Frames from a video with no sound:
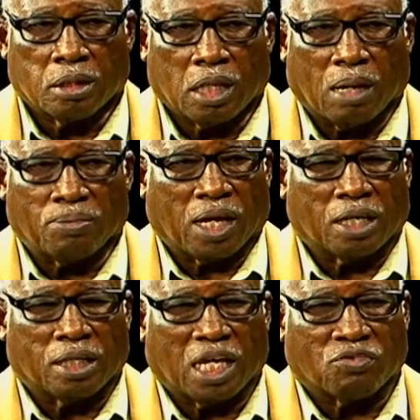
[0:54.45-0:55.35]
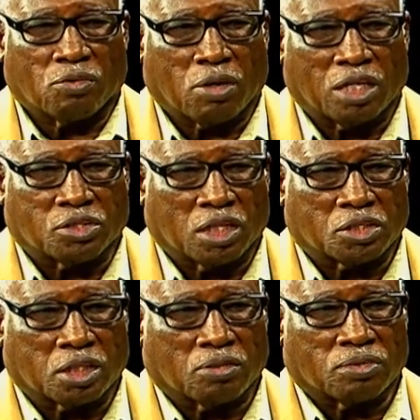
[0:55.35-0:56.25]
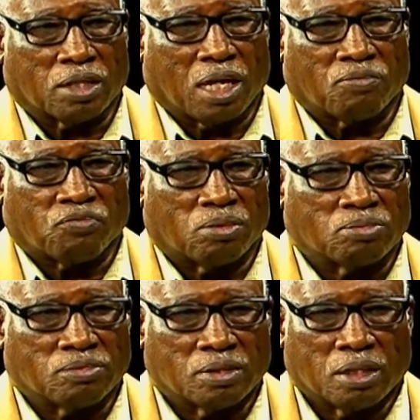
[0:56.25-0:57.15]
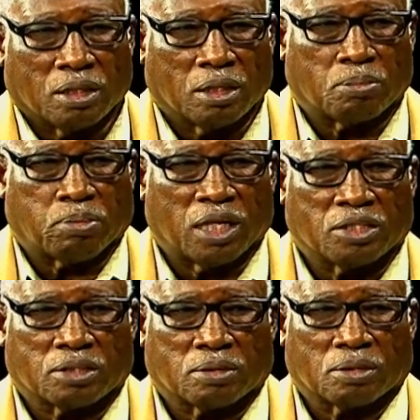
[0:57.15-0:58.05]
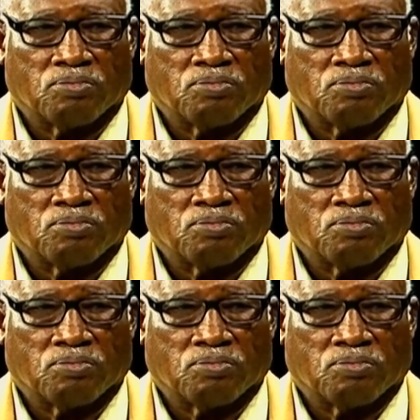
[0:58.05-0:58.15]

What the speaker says: I'm not a native of Rochester. I'm from a little place